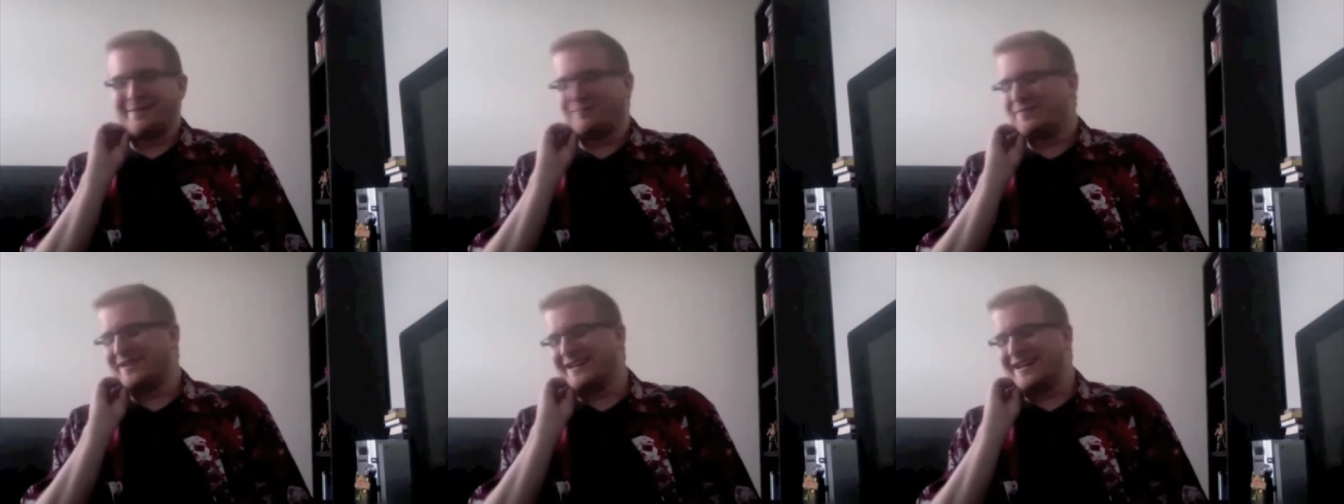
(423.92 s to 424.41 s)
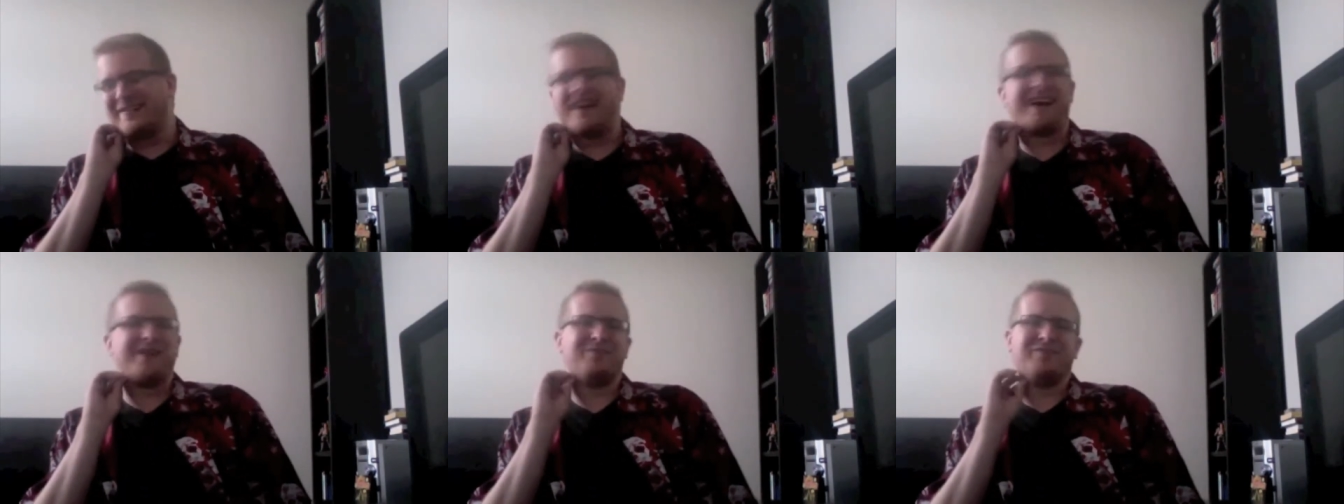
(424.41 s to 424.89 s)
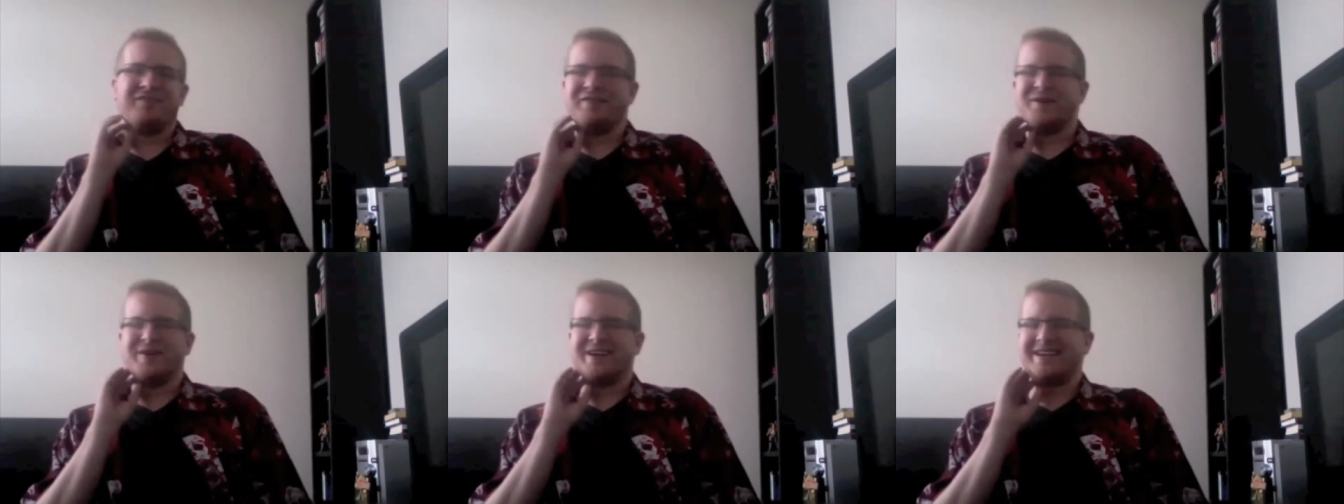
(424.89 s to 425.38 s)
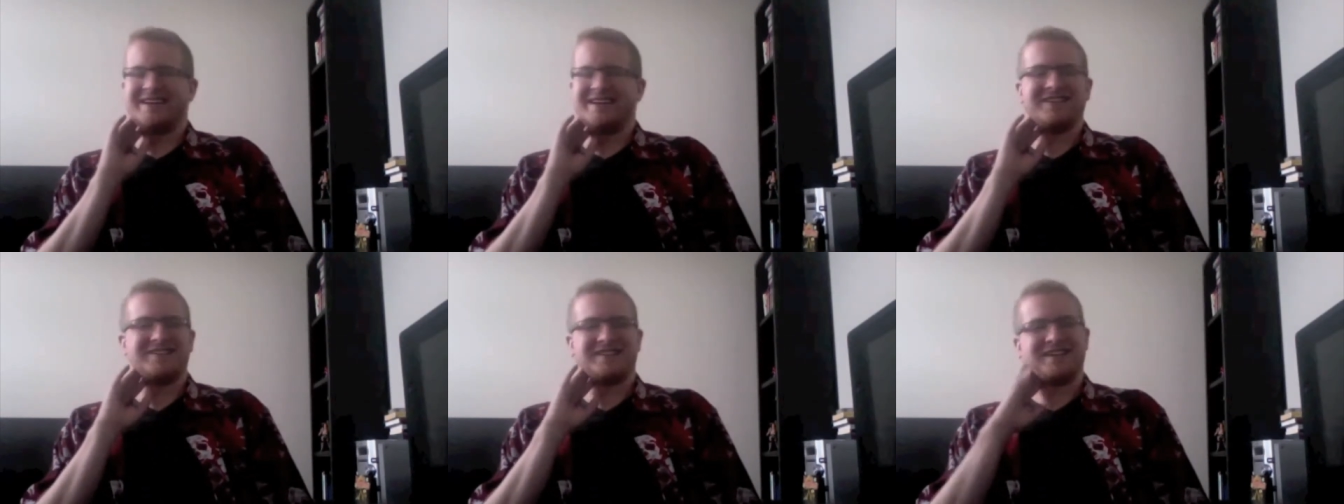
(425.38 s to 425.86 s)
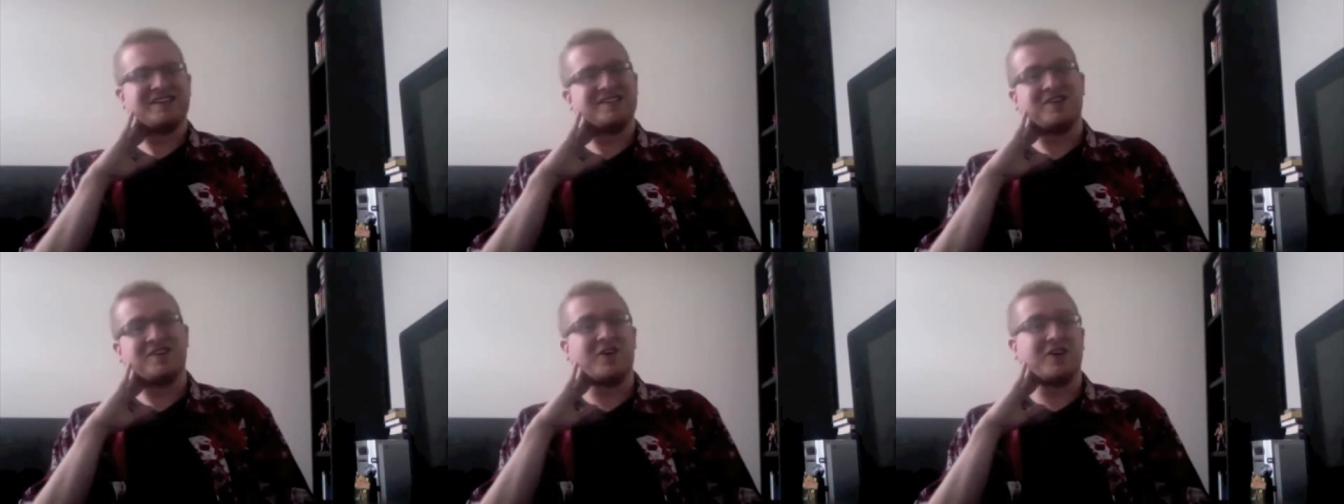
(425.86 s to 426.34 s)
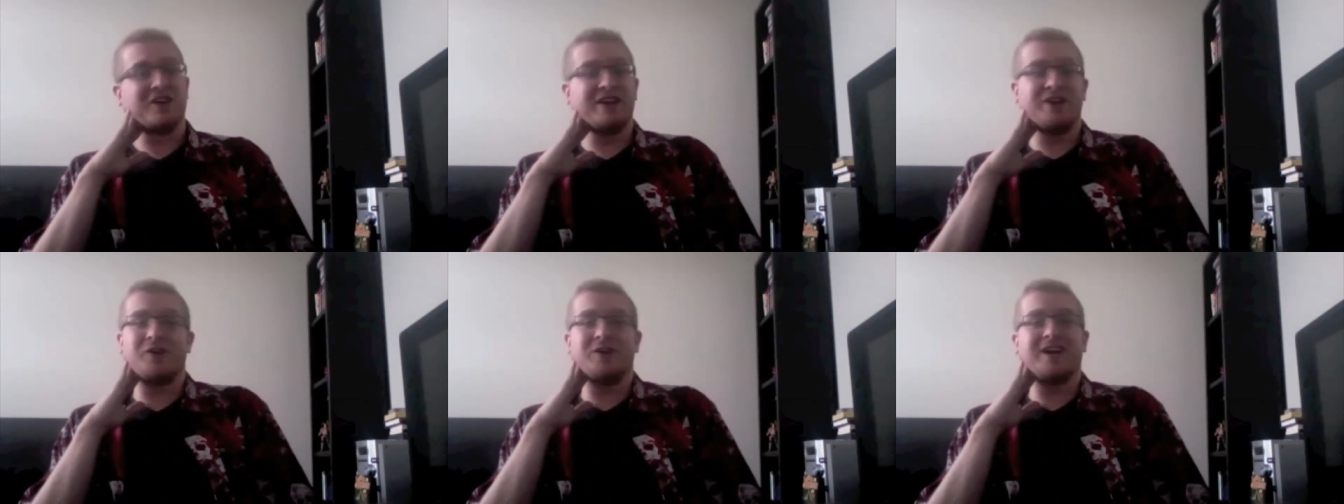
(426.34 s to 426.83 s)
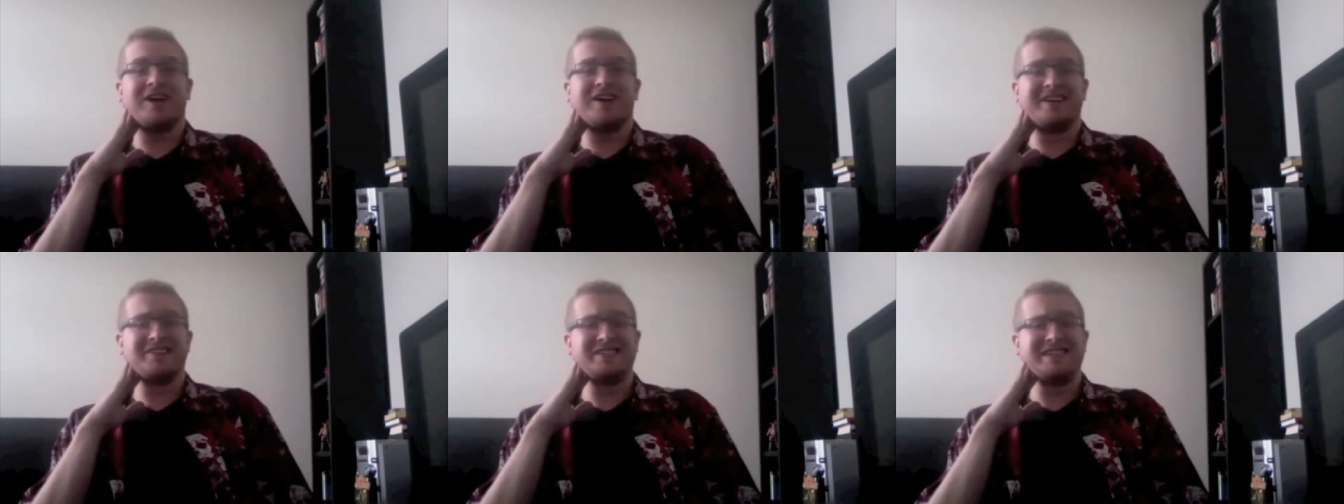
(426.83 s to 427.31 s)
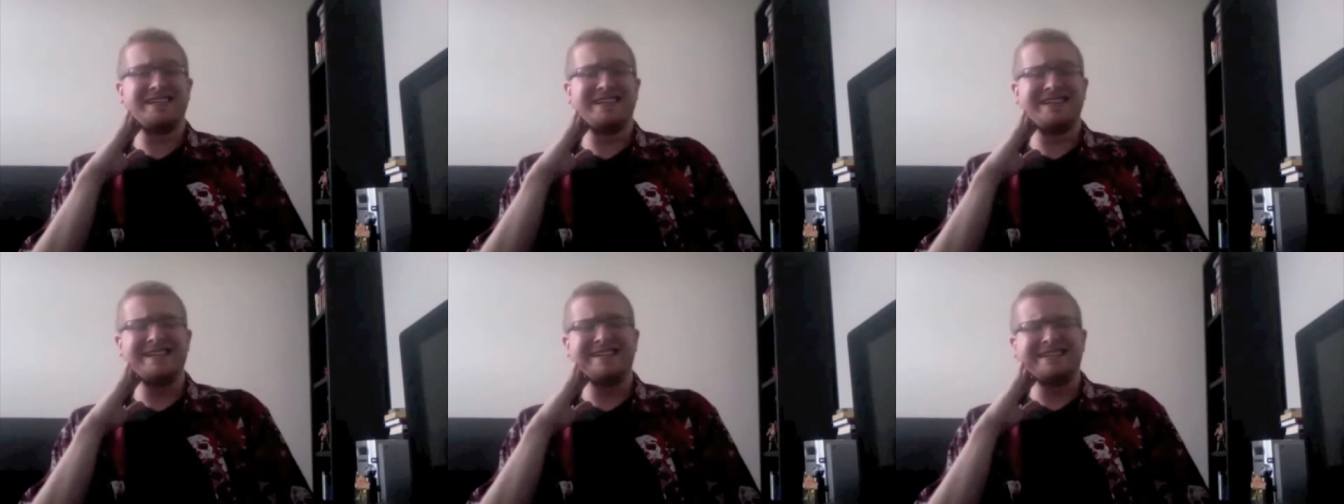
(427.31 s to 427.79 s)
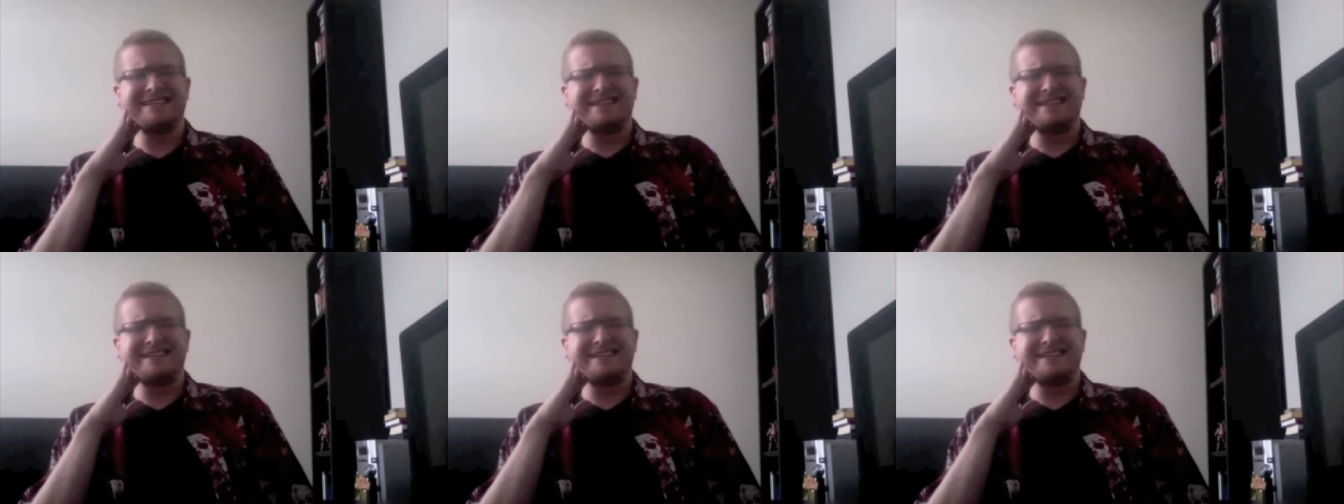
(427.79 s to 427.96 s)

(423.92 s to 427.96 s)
believe I'm reviewing this because, in all honesty,